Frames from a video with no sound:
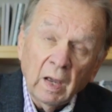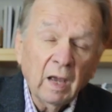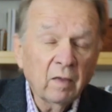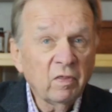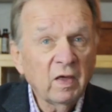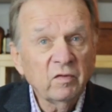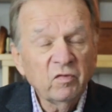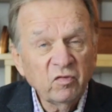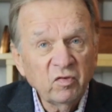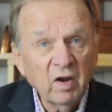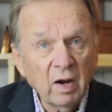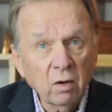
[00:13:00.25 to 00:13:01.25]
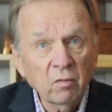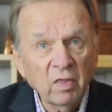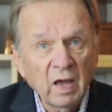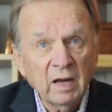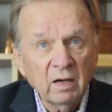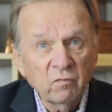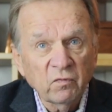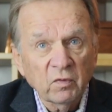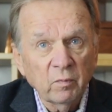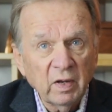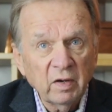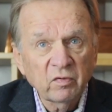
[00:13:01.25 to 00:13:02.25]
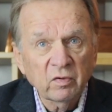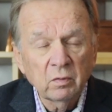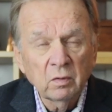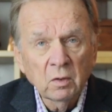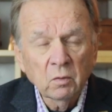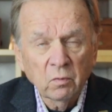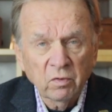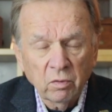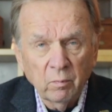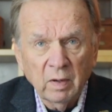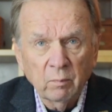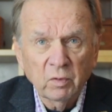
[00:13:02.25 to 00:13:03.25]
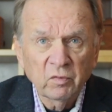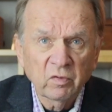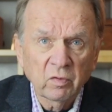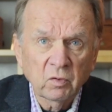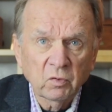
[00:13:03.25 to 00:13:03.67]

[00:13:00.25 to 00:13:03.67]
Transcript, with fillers: and then share that information with the members of the